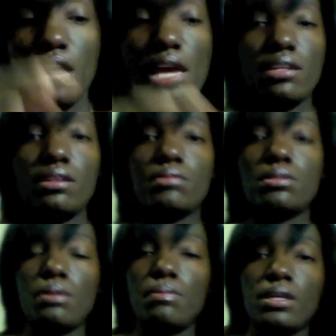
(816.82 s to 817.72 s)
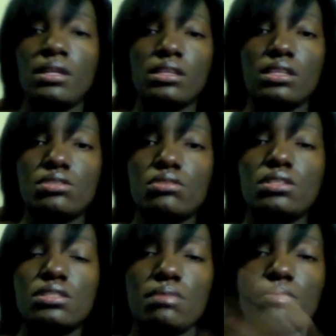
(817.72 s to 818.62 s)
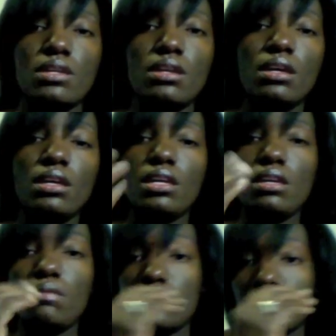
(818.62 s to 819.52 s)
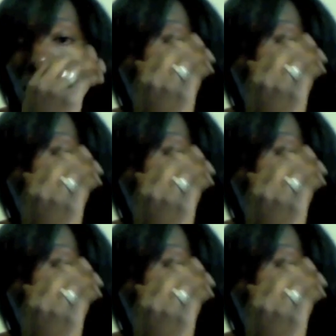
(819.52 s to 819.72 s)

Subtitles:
added them to my mailing list. So they send me emails all